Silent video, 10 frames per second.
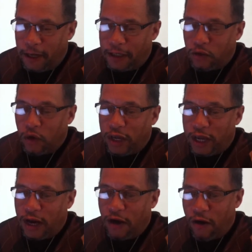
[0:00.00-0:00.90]
it's really
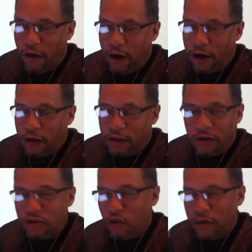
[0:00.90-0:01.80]
kind of hard because
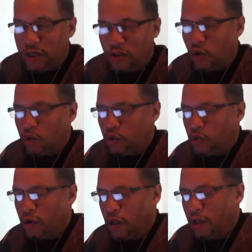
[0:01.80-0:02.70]
there's so many
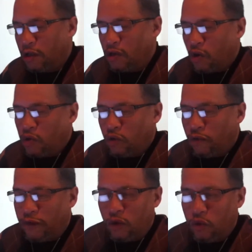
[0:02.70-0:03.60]
social
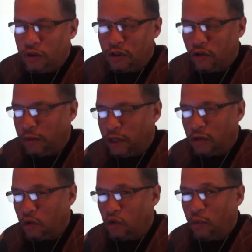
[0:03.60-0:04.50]
views and so many
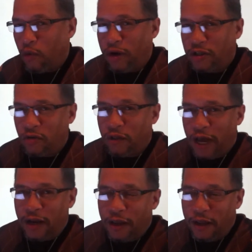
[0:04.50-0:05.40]
social points on
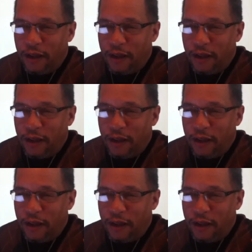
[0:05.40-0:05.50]
that.